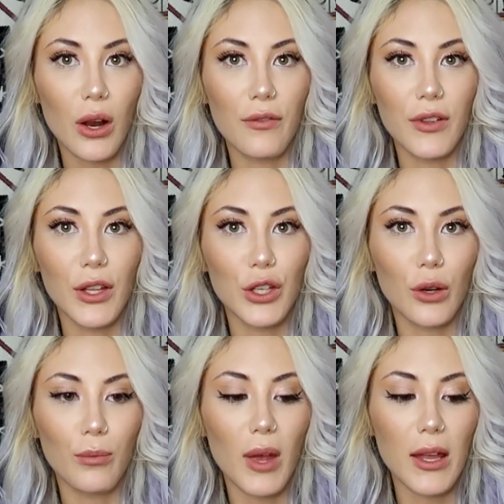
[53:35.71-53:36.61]
I feel like
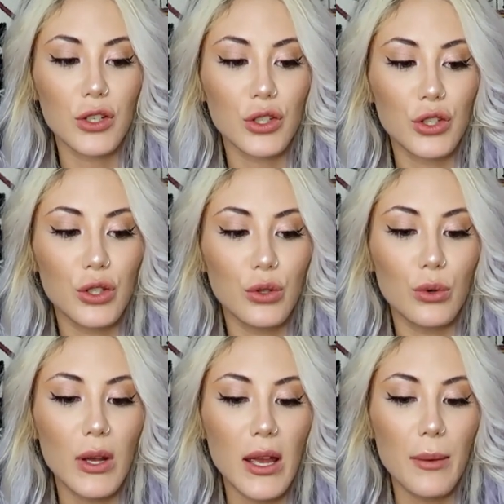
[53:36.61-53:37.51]
you're meant
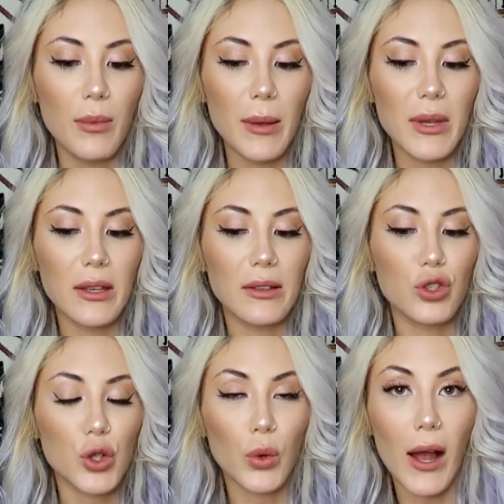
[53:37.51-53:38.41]
to maybe
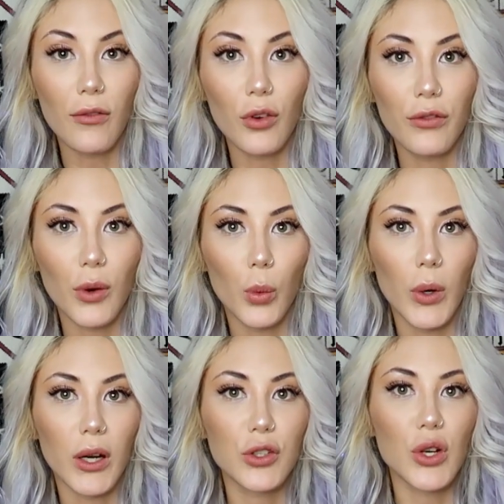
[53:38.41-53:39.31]
travel for
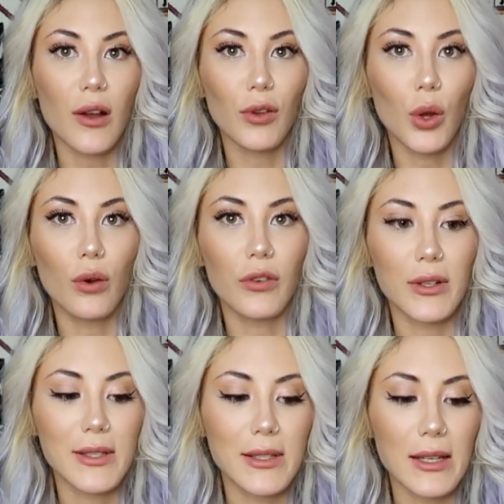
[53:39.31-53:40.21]
work, travel
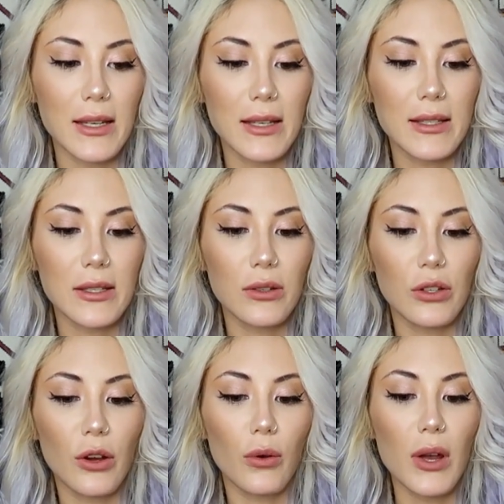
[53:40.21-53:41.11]
overseas,
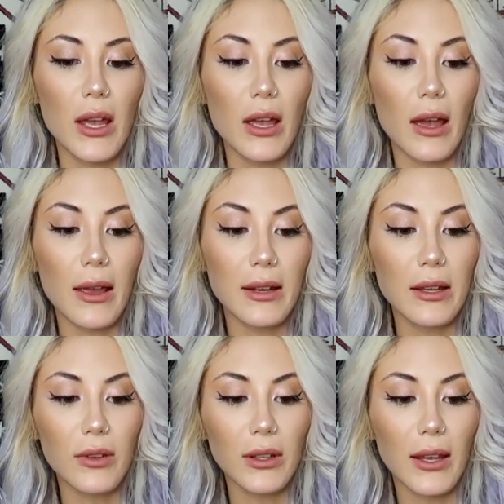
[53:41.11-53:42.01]
you know, and
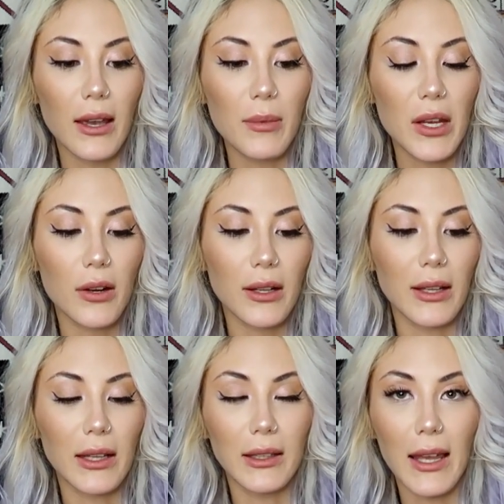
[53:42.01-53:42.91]
even like I'm hearing
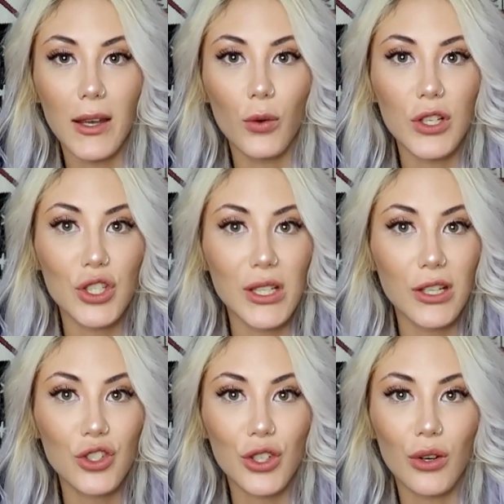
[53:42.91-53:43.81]
like language
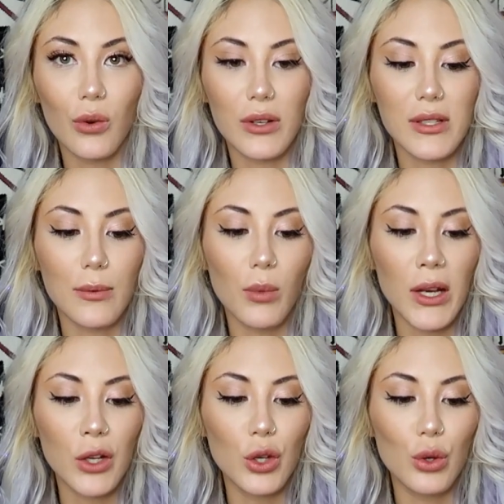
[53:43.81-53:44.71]
teacher or
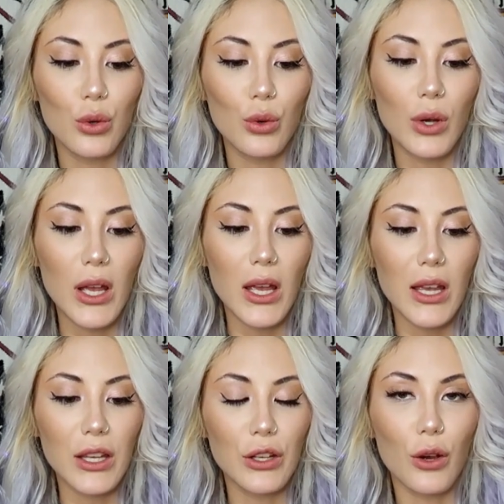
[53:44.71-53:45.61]
someone who,
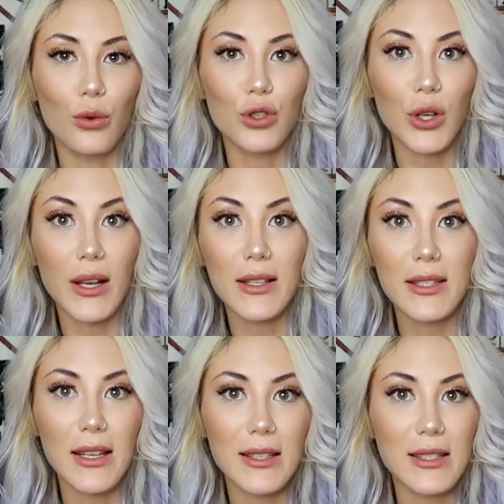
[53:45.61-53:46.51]
you know,
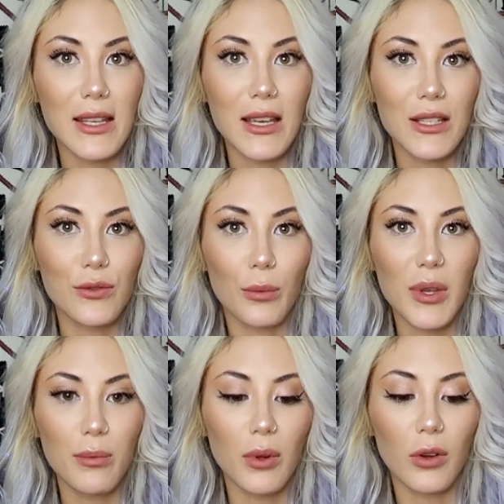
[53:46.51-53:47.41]
translates things for
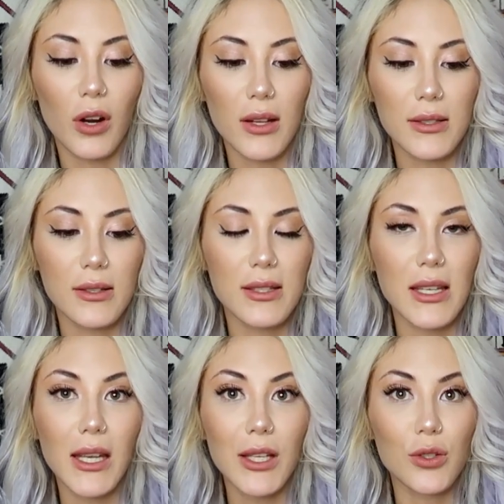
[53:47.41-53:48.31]
people across the
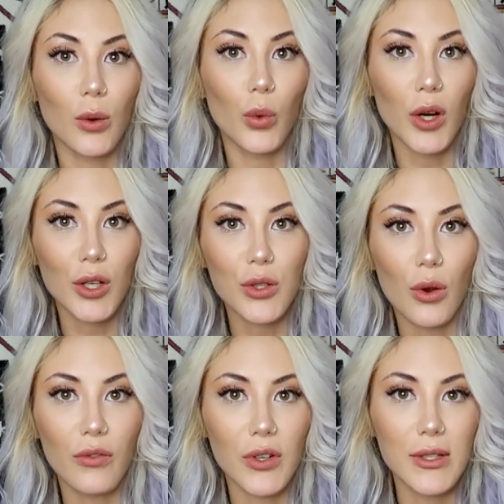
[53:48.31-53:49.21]
seas or works
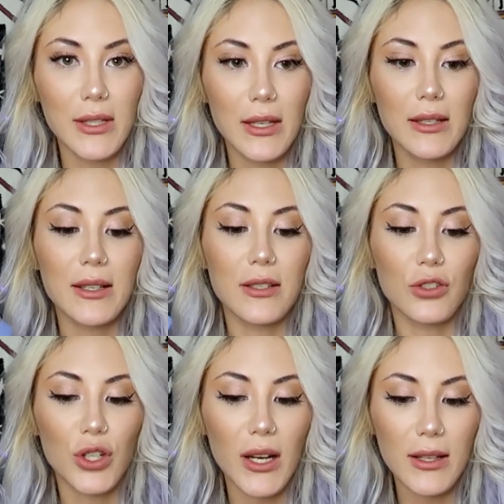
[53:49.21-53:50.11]
overseas as a
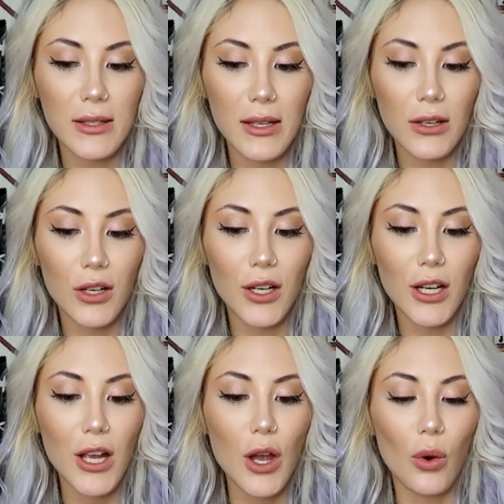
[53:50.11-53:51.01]

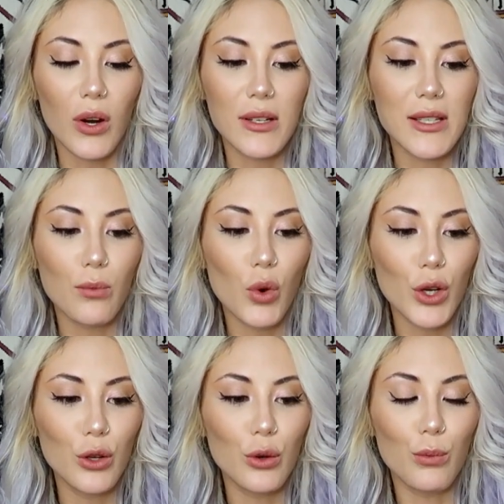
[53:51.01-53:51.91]
translator or
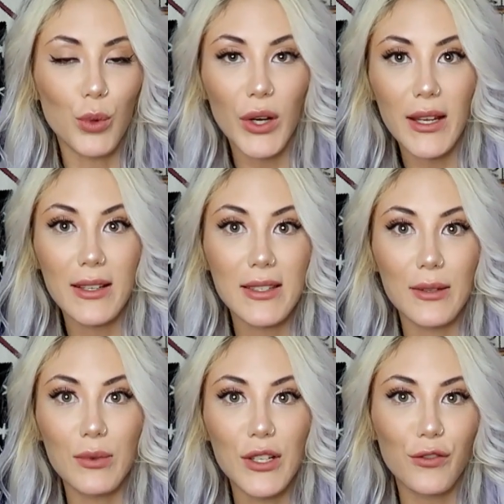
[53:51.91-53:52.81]
someone who brings
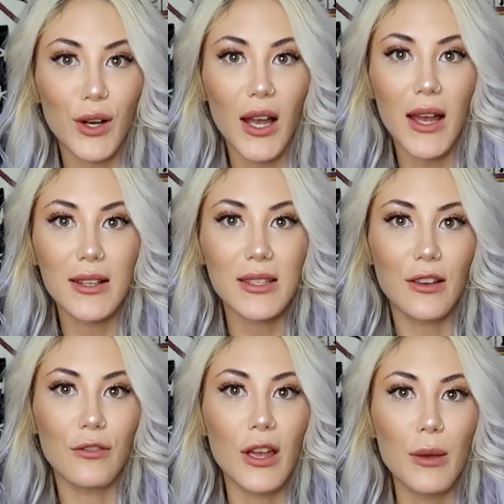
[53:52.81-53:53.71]
different kinds
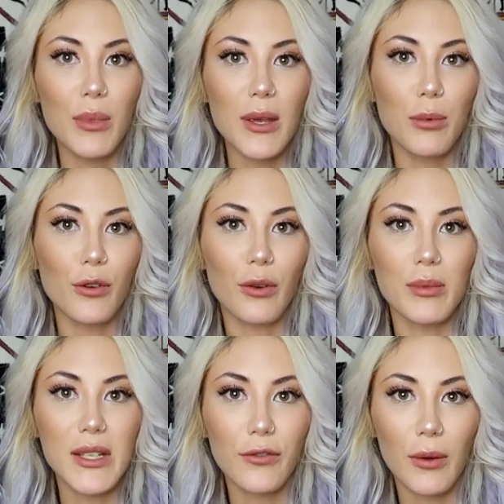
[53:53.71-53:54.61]
of people from
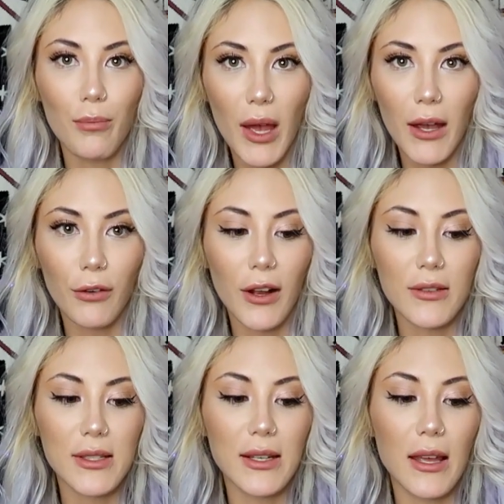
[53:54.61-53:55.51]
different
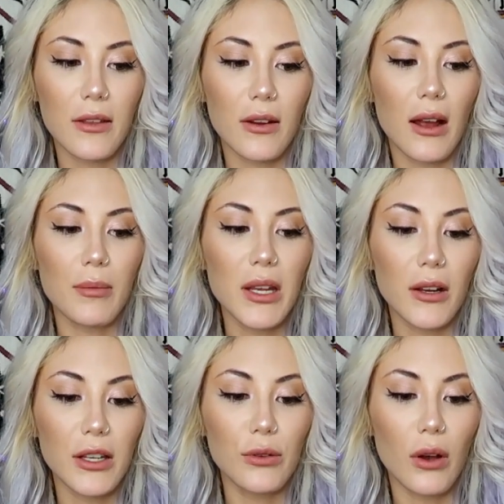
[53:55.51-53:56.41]
backgrounds together. I'm
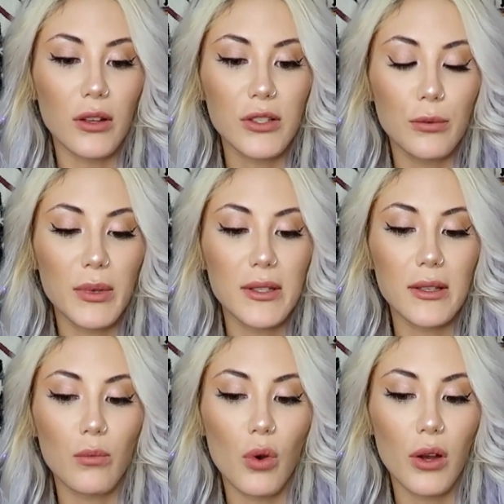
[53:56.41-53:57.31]
hearing you to also be
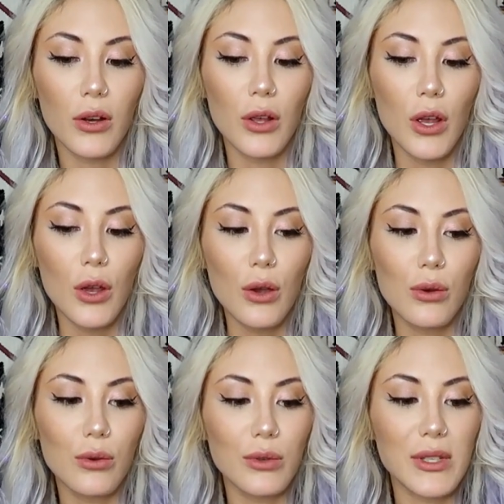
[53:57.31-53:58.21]
someone
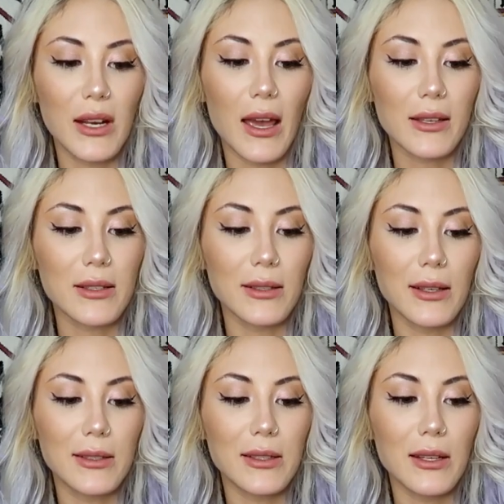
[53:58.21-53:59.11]
who's an
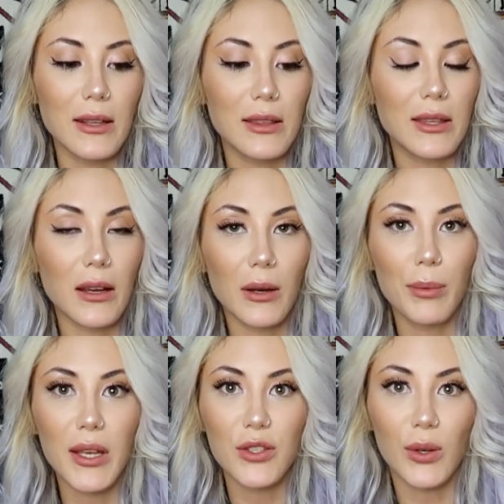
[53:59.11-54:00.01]
excellent
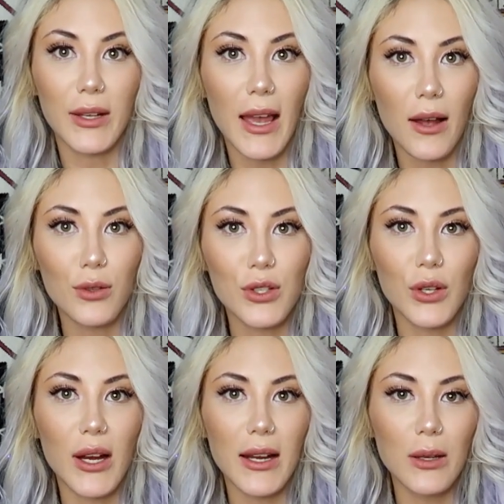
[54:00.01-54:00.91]
therapist or
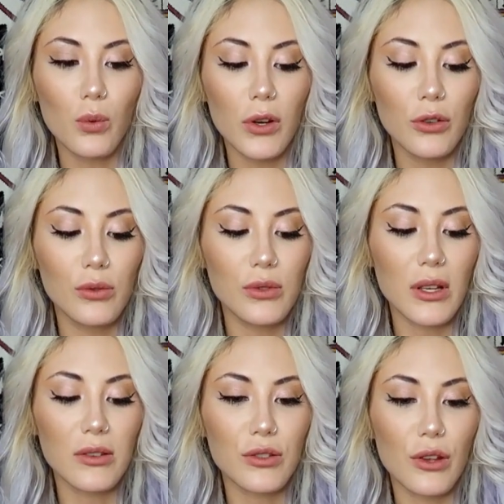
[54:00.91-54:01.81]
counselor, anyone who's
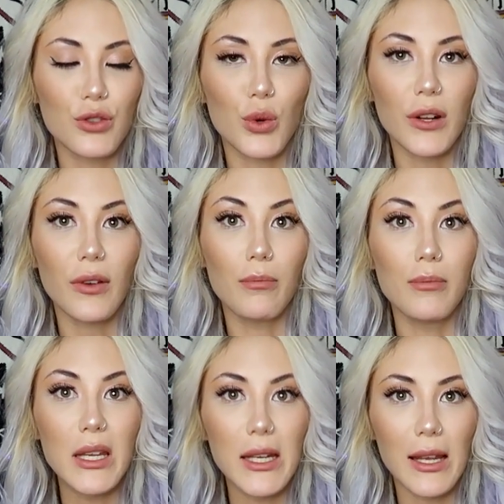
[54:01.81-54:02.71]
sort of a
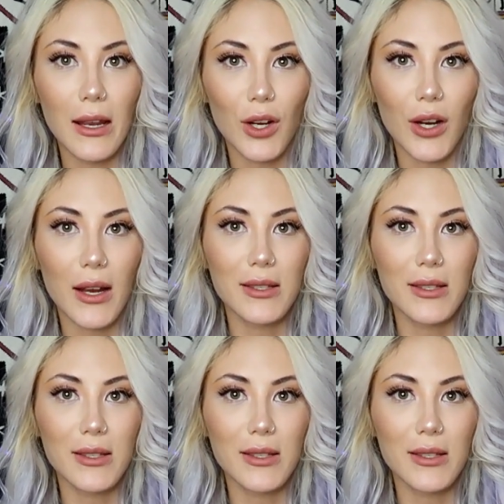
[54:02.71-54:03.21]
mediator.